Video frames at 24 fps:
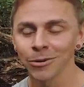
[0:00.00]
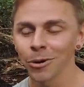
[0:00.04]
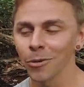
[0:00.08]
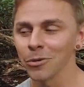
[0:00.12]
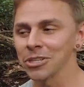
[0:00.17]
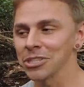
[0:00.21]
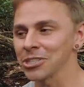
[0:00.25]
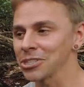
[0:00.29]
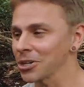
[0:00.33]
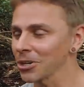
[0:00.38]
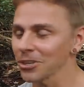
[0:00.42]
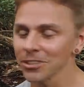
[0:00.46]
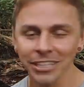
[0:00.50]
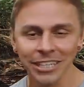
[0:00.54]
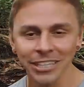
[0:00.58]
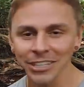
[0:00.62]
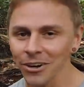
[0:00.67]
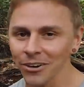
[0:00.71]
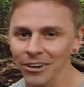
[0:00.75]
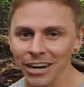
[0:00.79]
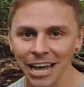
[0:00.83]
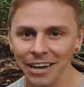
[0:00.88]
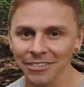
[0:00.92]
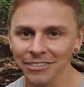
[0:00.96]
Well, we certainly
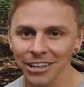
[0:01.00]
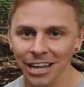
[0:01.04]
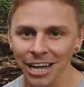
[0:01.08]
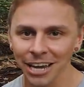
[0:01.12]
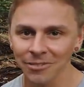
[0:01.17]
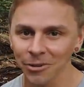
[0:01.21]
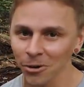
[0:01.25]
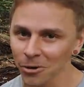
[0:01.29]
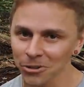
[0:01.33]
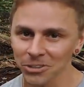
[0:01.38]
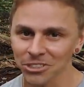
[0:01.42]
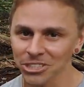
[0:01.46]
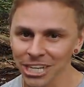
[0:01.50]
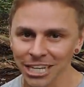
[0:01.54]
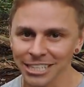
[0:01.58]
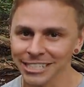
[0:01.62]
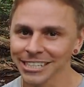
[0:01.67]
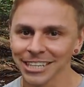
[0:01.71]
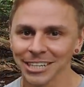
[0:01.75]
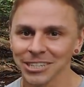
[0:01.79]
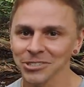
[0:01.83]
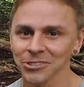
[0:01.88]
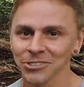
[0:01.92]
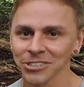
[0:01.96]
don't have a lot of older
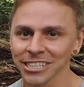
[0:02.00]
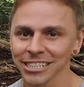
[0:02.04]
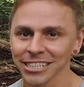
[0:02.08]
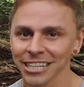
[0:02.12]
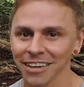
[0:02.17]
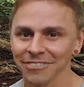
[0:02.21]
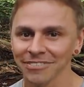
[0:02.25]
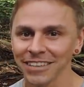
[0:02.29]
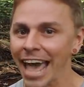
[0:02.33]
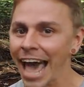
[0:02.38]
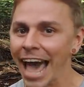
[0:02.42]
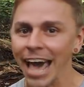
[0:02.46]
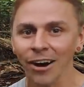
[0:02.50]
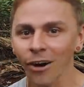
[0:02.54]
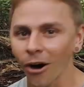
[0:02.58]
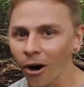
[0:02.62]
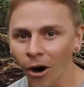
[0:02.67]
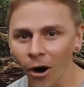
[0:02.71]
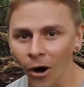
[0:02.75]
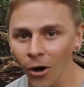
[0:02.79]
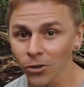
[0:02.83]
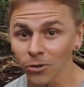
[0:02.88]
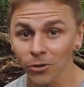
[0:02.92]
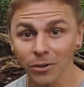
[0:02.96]
chestnut trees left at
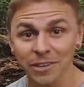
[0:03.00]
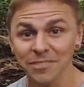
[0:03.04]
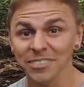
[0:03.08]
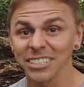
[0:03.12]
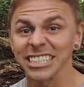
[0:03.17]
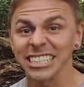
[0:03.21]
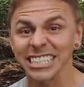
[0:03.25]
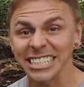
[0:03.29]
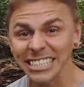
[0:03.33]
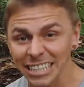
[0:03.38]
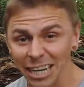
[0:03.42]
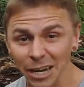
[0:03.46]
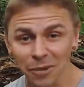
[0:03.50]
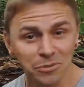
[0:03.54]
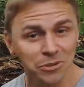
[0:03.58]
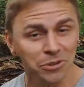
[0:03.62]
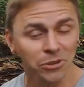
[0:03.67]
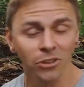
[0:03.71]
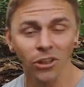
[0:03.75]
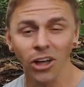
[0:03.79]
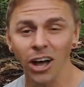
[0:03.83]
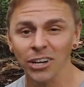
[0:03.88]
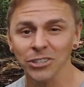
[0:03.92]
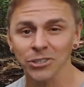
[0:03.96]
all, or even
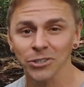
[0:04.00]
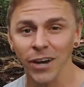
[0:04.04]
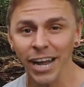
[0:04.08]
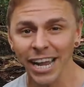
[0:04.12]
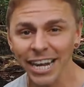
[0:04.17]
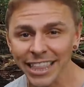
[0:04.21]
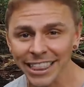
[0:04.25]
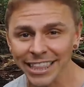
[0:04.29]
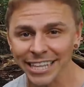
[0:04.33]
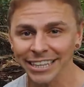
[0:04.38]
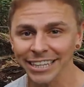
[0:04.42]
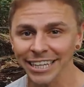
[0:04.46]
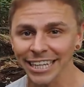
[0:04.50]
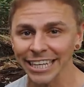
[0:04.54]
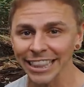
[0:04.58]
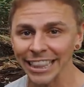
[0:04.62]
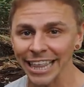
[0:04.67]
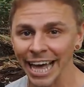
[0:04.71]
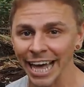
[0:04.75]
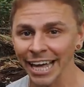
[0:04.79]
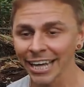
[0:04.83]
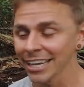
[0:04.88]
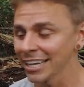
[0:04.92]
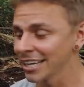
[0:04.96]
stumps or logs or anything
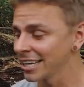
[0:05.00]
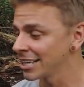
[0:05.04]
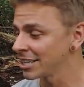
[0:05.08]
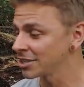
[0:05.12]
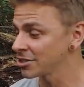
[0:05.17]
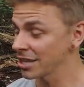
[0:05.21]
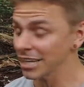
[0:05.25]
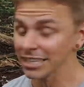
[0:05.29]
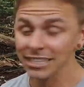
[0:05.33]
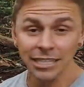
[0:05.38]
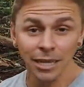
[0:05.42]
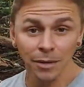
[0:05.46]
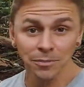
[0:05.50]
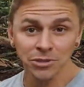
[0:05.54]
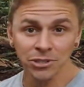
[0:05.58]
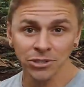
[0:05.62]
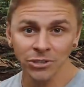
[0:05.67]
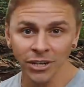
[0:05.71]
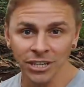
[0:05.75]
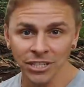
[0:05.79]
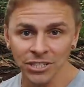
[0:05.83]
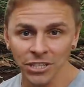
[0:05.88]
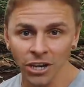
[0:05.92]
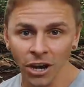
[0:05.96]
like that, so that
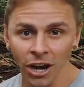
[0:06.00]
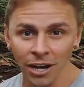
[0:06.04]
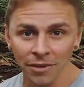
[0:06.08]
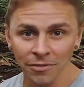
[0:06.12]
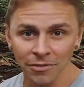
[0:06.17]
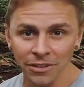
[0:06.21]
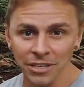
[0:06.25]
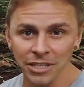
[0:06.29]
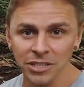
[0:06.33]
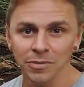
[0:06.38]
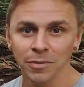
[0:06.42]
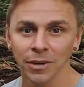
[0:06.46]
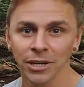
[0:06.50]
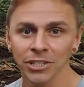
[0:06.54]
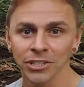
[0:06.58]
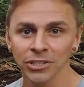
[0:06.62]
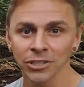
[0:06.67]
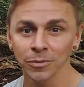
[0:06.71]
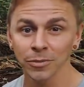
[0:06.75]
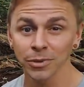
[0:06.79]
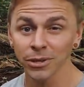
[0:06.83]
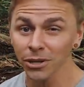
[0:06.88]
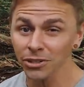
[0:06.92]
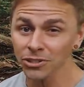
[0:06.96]
substrate is gone for this
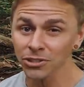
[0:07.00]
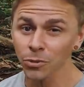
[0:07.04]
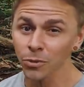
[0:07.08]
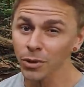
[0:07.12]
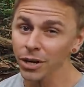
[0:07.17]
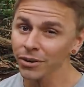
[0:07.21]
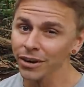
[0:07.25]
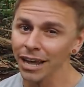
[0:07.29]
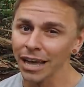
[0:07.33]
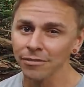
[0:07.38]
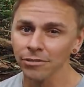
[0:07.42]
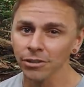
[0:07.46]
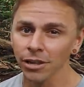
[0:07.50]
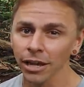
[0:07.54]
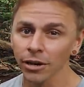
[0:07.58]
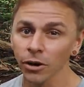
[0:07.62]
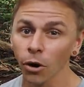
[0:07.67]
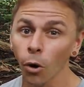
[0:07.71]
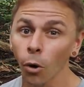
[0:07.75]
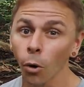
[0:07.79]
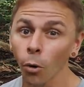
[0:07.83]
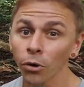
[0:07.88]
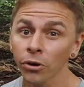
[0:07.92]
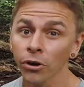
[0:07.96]
mushroom. But also, we don't have a
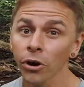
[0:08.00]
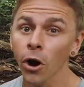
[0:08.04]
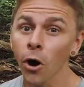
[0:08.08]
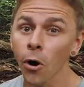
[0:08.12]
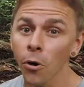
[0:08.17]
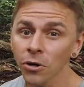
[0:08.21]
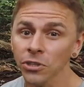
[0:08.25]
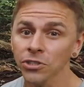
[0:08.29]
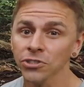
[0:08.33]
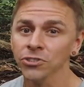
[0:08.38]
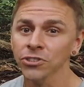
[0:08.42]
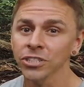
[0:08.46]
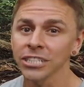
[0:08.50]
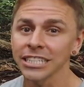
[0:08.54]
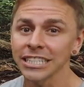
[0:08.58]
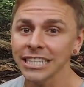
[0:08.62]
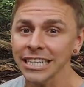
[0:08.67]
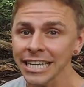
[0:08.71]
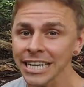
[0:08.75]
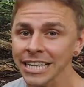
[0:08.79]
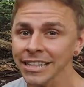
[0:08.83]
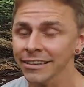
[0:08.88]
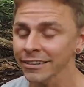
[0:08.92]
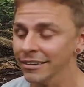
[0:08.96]
lot of older oak trees
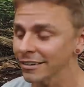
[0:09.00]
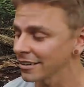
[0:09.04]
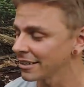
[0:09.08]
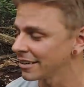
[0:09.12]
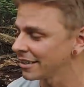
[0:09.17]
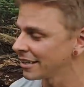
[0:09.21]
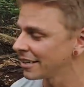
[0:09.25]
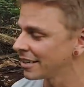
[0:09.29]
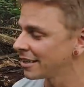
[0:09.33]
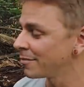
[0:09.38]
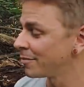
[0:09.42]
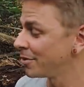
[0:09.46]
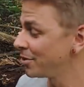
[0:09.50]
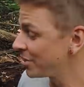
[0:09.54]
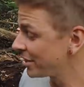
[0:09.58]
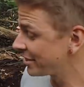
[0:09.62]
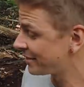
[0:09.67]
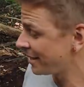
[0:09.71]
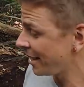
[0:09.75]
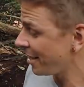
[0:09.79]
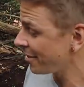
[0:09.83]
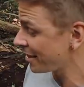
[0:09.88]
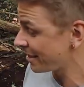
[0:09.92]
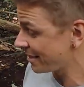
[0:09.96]
either. You
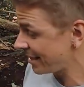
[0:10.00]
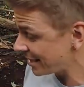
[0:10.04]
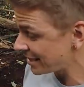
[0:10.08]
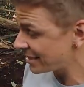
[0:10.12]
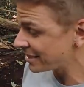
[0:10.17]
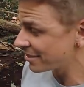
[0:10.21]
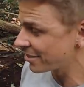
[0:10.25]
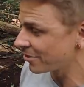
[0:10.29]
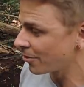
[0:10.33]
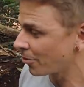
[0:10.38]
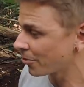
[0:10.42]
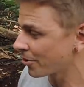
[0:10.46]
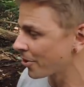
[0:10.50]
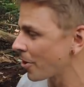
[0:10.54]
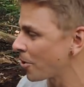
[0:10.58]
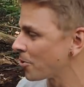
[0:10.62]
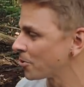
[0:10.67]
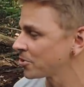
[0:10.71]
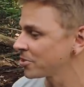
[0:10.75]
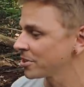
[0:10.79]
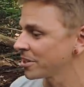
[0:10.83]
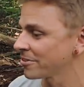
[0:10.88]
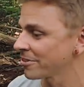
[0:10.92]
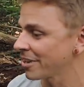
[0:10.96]
can tell that this is an older
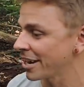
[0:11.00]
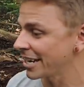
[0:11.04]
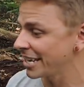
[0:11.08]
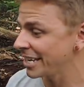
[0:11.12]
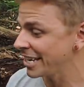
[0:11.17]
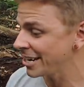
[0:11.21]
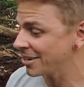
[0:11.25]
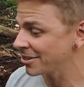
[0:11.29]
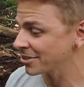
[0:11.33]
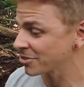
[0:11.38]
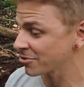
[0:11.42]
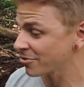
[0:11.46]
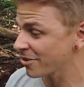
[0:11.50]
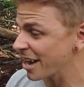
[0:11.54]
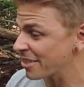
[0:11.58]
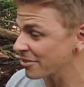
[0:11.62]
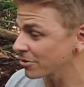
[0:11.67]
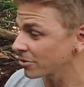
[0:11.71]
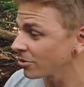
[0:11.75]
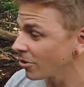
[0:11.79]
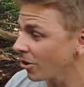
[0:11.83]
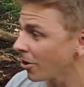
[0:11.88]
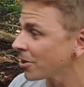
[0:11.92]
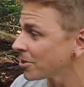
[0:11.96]
oak tree right here. It's a
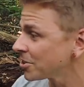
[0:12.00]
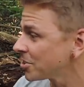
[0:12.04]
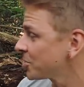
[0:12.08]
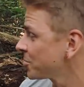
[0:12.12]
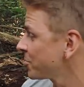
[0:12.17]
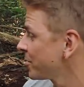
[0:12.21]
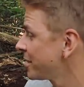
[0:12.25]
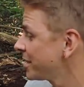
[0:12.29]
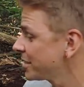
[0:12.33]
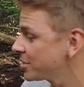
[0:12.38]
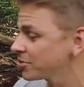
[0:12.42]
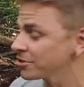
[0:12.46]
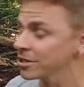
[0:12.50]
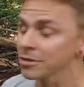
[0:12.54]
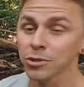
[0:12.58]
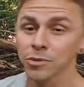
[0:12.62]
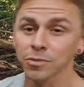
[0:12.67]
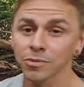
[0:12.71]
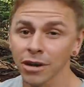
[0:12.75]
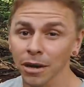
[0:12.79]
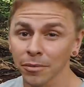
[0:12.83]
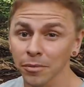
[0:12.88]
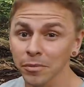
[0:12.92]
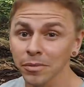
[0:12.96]
rather large tree. This tree
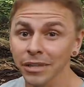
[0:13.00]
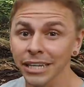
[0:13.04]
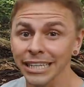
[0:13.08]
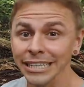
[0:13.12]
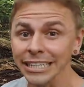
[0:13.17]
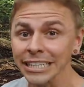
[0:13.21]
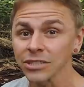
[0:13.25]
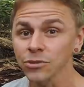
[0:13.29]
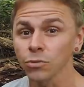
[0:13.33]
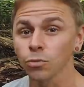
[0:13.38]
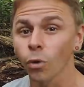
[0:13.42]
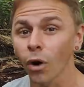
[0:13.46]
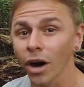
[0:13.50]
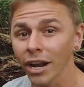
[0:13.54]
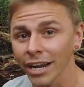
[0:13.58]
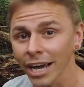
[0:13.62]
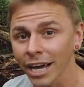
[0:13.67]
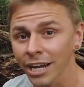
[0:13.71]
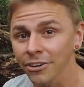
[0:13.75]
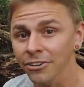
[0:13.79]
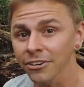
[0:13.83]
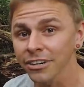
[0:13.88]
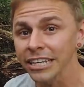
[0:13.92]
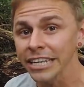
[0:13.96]
was probably at least one
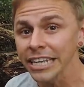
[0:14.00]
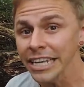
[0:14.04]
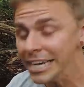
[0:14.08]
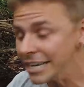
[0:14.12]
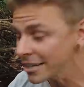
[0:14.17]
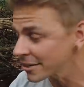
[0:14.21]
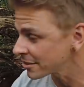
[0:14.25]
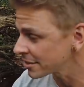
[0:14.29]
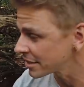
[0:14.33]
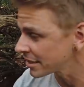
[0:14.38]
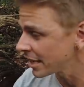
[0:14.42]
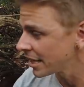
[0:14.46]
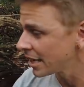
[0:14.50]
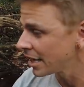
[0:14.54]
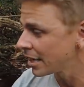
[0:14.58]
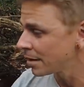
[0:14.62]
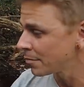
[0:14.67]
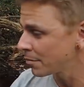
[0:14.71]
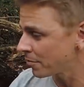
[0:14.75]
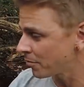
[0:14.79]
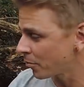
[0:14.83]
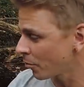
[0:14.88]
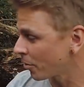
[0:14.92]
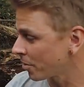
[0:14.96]
hundred years
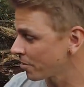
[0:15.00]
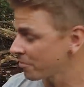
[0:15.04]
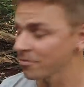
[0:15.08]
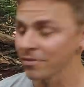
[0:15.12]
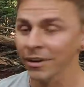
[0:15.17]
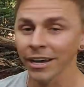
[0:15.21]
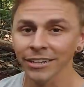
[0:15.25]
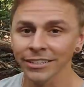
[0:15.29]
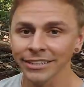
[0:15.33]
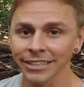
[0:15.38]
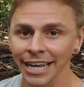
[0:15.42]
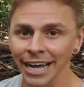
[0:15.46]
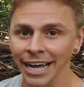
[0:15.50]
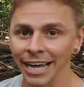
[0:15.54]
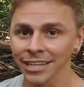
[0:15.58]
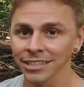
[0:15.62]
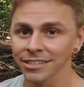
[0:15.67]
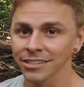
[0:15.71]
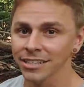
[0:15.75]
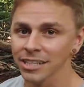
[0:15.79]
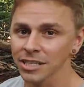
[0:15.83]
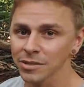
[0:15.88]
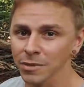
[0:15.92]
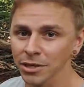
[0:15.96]
before it fell
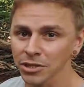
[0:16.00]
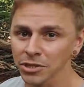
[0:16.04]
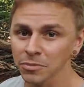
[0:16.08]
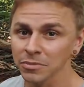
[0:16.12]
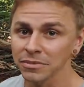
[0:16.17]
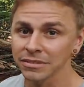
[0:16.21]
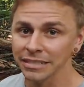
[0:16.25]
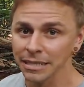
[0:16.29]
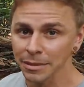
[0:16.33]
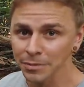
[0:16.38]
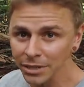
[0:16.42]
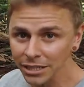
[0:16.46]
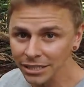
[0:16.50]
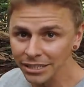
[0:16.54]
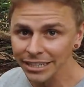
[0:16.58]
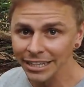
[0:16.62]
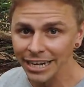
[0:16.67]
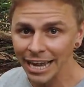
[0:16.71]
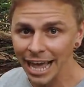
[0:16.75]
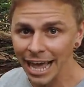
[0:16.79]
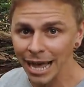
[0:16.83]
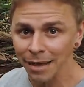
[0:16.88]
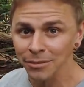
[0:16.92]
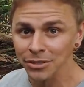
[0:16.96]
down. So this mushroom
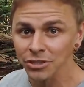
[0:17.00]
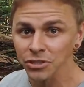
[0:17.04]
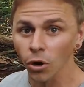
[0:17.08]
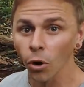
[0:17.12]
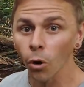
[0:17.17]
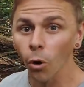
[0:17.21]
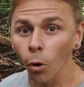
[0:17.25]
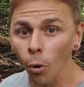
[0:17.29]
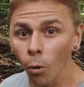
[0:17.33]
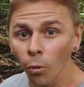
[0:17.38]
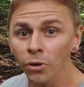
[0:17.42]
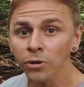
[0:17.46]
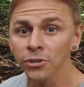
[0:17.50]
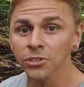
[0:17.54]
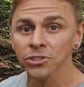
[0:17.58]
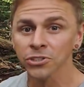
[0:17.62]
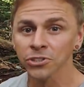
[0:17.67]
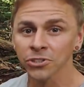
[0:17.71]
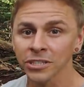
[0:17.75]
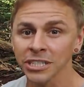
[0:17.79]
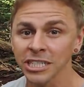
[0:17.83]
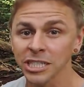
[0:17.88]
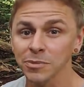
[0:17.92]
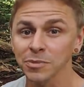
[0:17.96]
typically inhabits older
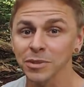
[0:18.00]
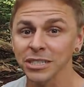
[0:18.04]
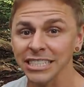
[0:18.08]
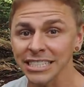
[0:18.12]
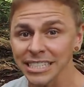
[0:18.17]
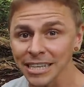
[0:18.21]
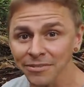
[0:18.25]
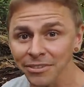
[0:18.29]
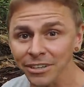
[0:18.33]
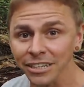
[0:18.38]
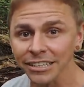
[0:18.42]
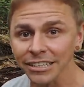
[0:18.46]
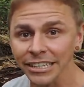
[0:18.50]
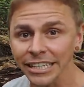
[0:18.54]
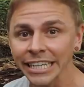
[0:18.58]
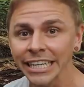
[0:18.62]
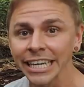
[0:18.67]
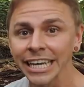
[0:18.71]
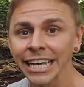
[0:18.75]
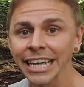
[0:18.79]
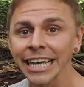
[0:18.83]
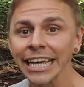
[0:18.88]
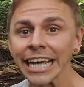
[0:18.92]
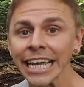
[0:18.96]
trees,
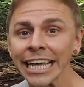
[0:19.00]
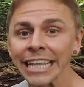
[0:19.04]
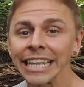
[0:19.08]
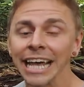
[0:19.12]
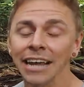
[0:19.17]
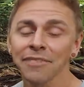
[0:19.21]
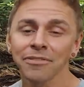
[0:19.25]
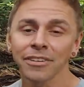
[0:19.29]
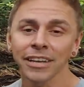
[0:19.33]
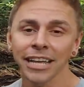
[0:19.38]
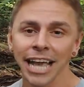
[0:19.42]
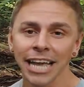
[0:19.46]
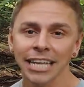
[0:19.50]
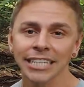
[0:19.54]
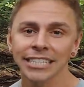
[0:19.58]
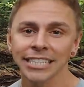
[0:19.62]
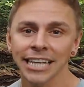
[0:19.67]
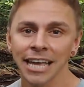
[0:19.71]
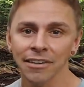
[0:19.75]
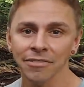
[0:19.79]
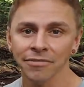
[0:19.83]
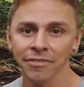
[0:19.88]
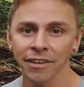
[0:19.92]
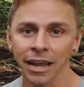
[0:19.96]
specifically in that
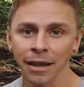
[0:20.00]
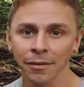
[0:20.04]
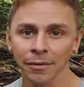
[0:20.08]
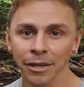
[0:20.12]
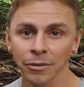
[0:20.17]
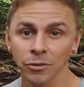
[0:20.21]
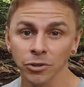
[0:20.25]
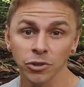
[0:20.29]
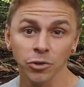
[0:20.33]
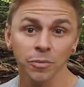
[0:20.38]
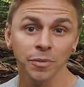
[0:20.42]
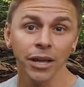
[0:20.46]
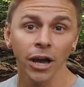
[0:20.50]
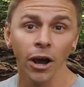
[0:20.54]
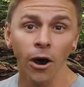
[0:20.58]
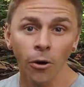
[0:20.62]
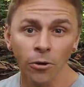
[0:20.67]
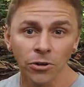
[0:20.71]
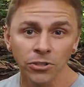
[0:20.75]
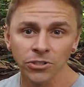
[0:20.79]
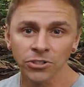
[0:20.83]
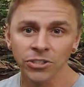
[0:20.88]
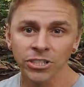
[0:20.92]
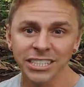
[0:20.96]
Fagaceae family, which would be
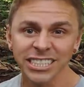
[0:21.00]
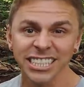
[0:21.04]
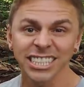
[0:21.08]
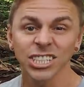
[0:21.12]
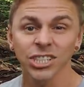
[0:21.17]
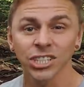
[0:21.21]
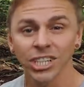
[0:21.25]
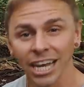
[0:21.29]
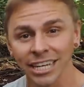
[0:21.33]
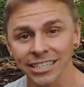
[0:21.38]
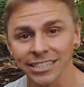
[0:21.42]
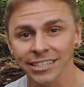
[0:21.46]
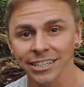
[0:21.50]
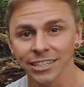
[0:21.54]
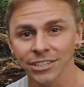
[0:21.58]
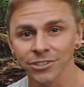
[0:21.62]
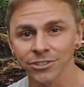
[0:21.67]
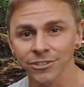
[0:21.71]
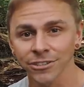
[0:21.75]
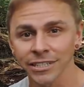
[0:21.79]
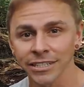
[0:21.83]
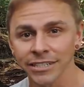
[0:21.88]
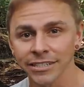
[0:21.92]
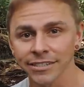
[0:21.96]
oak trees and
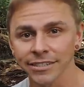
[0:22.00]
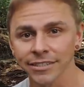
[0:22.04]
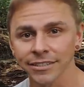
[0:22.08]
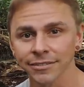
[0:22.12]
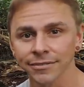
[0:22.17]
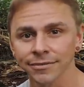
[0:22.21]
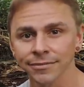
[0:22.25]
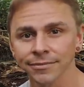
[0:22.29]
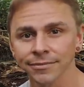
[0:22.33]
chestnut trees.